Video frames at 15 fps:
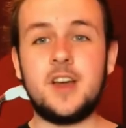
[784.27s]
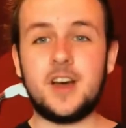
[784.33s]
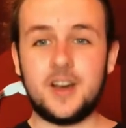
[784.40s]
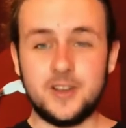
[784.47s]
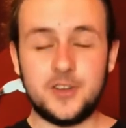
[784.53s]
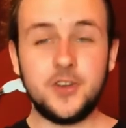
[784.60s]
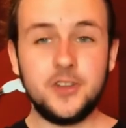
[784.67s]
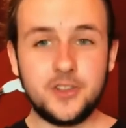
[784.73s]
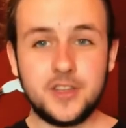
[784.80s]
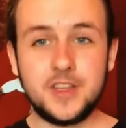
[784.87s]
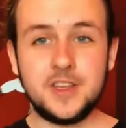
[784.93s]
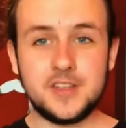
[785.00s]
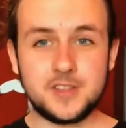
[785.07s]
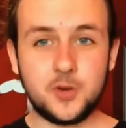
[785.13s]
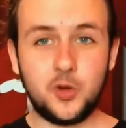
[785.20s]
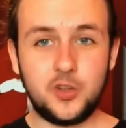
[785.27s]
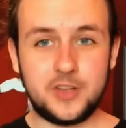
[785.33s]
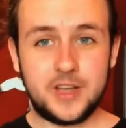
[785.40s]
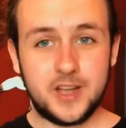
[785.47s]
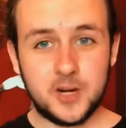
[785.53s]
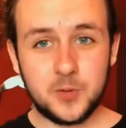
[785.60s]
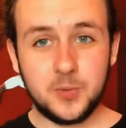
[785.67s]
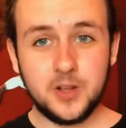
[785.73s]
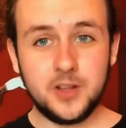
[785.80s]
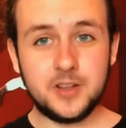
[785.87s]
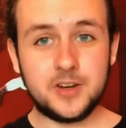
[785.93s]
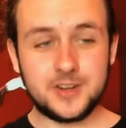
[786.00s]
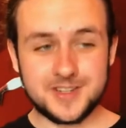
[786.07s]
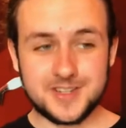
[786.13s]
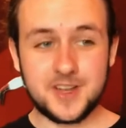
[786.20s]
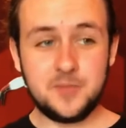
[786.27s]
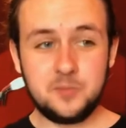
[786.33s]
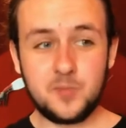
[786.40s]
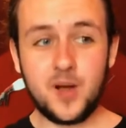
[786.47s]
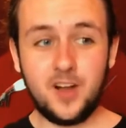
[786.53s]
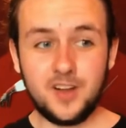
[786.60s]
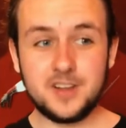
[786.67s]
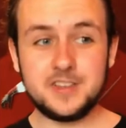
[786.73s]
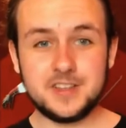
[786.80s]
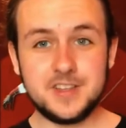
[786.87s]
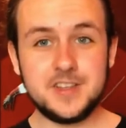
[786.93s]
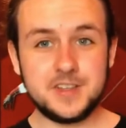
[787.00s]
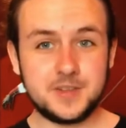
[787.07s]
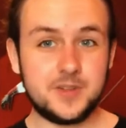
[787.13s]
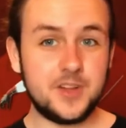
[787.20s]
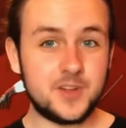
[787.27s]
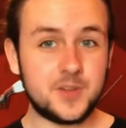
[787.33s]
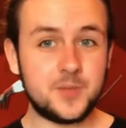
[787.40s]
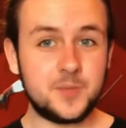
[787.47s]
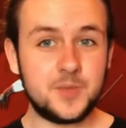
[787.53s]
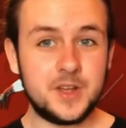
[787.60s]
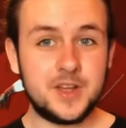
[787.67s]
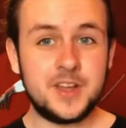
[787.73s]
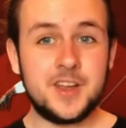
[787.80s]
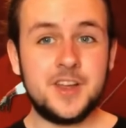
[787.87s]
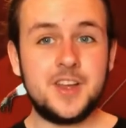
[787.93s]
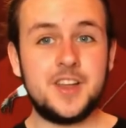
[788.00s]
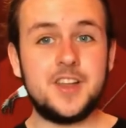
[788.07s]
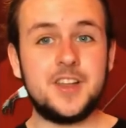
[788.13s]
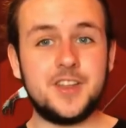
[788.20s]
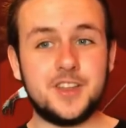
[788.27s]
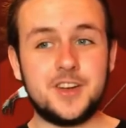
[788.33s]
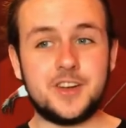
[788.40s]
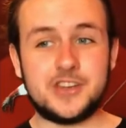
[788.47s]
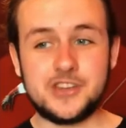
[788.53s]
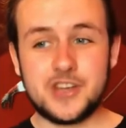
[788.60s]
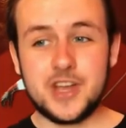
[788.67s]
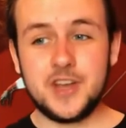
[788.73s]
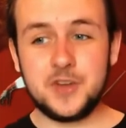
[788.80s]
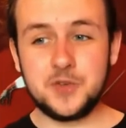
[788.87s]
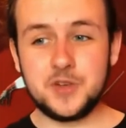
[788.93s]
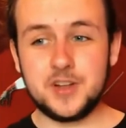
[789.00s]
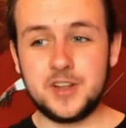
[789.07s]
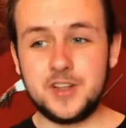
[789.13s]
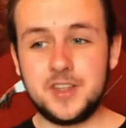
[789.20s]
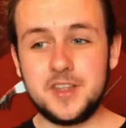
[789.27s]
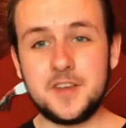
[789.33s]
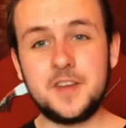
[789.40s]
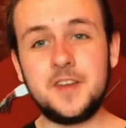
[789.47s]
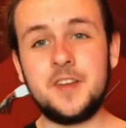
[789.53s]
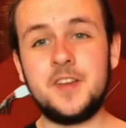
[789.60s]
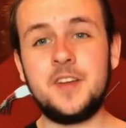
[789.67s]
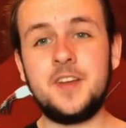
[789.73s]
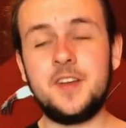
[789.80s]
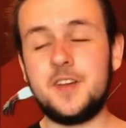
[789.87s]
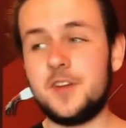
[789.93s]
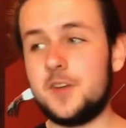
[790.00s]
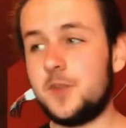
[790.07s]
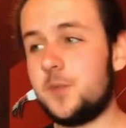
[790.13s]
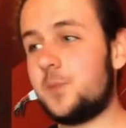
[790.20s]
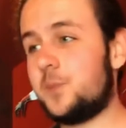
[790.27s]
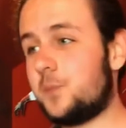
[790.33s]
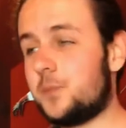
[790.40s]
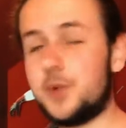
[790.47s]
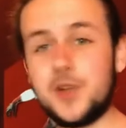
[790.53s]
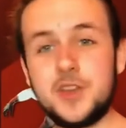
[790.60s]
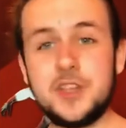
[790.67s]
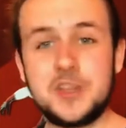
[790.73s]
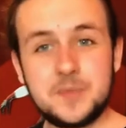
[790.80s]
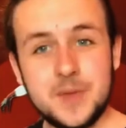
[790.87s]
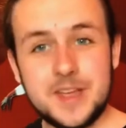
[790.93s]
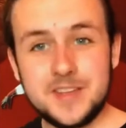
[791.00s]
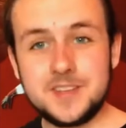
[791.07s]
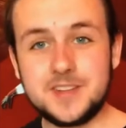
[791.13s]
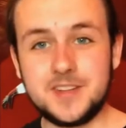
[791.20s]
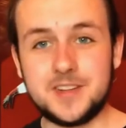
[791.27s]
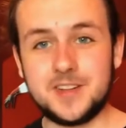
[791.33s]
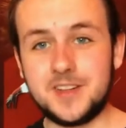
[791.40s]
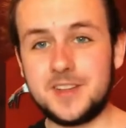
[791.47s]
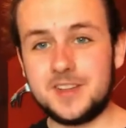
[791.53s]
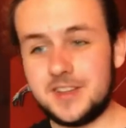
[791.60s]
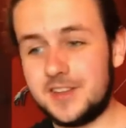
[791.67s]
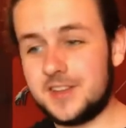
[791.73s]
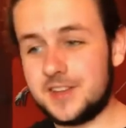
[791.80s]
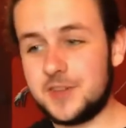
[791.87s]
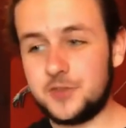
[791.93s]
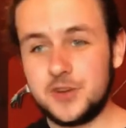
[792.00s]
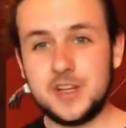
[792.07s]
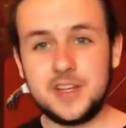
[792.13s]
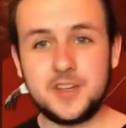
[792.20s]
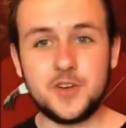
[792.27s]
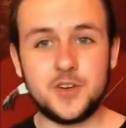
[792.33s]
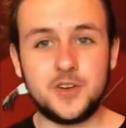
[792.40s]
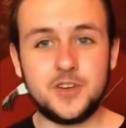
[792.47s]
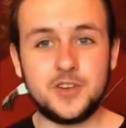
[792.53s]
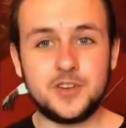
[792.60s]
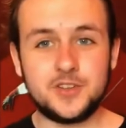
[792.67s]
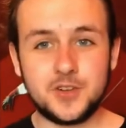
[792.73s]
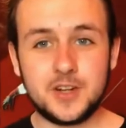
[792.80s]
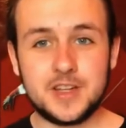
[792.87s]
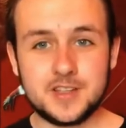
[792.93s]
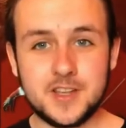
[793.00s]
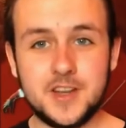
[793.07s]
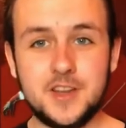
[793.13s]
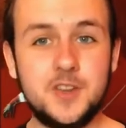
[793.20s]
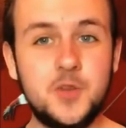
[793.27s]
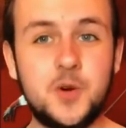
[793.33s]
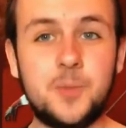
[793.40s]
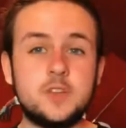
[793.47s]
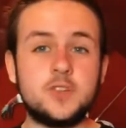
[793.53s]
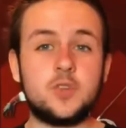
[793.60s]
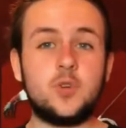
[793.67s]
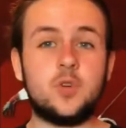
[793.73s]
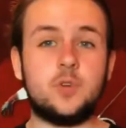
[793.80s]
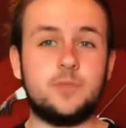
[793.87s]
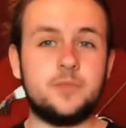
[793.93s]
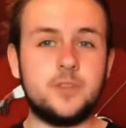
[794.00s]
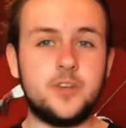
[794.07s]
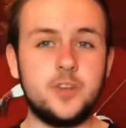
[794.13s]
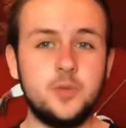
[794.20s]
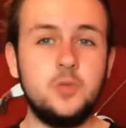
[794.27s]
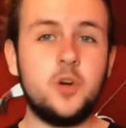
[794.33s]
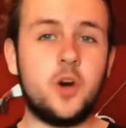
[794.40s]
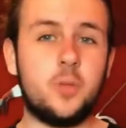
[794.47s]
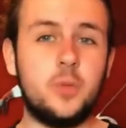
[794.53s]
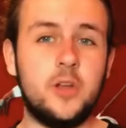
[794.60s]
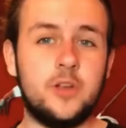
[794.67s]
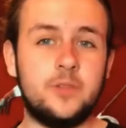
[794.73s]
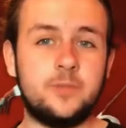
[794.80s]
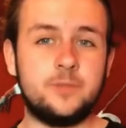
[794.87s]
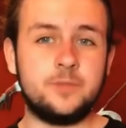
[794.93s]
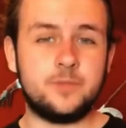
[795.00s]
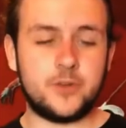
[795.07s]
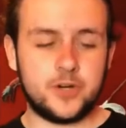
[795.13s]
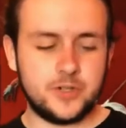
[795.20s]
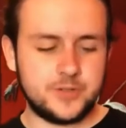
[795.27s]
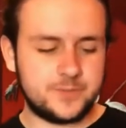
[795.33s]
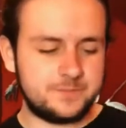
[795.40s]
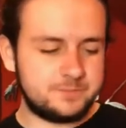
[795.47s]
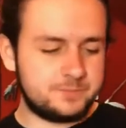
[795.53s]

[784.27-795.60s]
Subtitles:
I don't think it's all terrible. There are some parts in this film that are genuinely bloody amazing. Like, they're really good. So let's get into them. So, new Goblin, right?